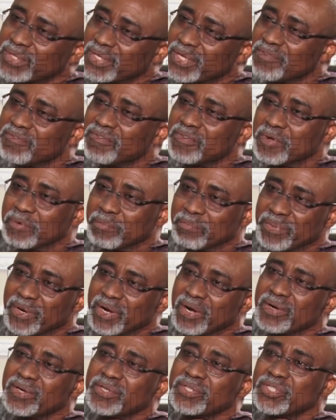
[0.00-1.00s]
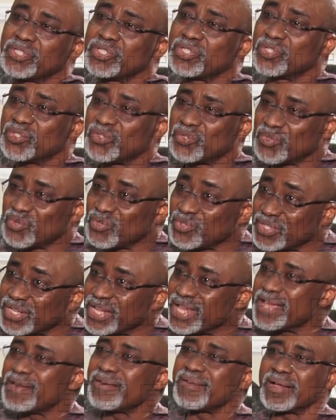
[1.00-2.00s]
give your priorities to those
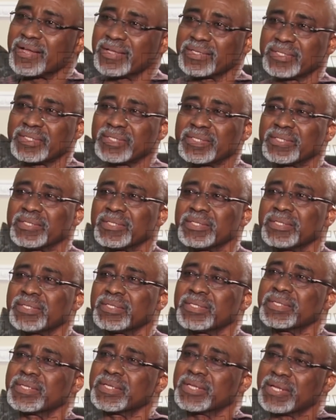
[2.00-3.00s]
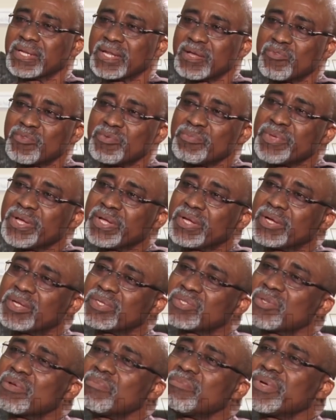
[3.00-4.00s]
areas that will
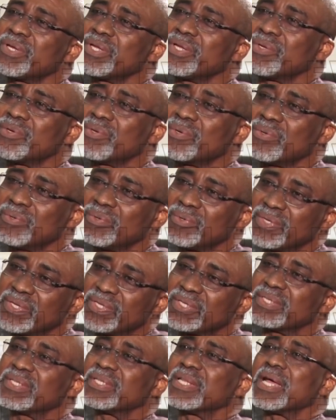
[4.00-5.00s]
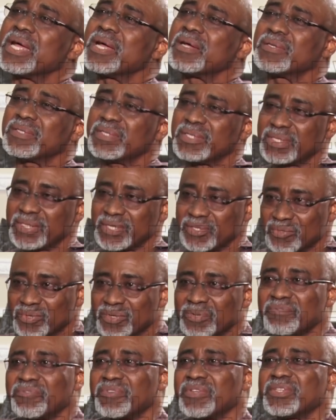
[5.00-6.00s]
make somebody who is now in the
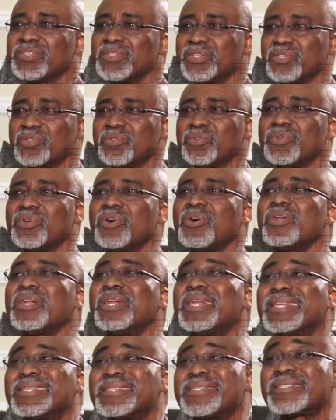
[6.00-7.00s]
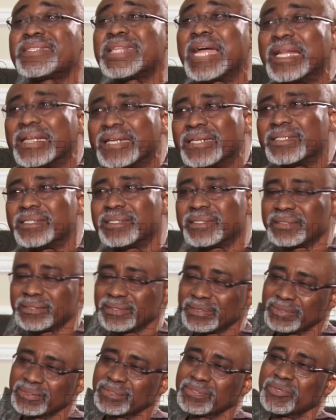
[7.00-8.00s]
21st century understand
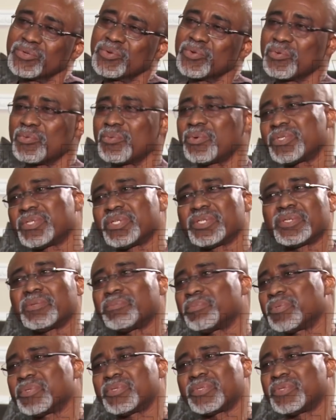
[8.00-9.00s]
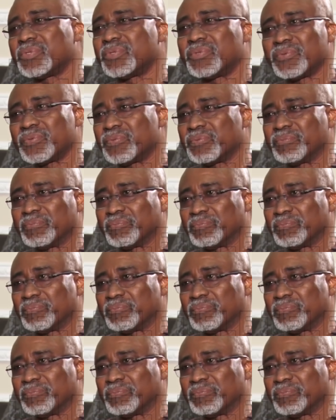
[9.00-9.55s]
what he's supposed to do.